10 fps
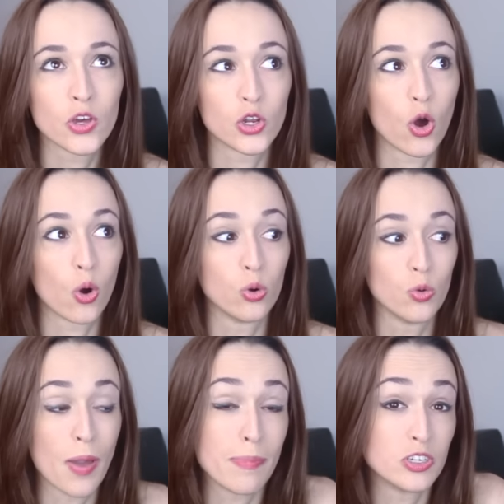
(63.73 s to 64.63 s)
you know,
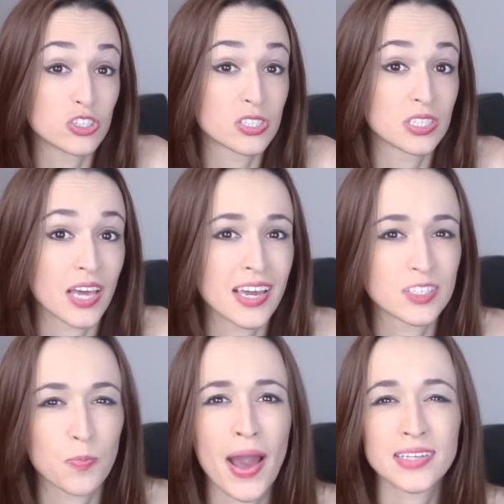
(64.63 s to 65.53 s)
oh, maybe just in
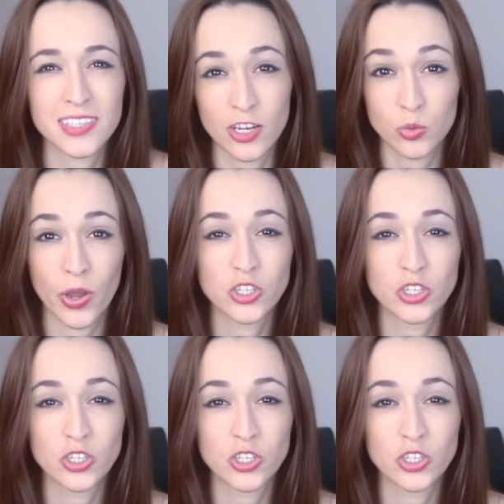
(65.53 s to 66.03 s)
case Pascal's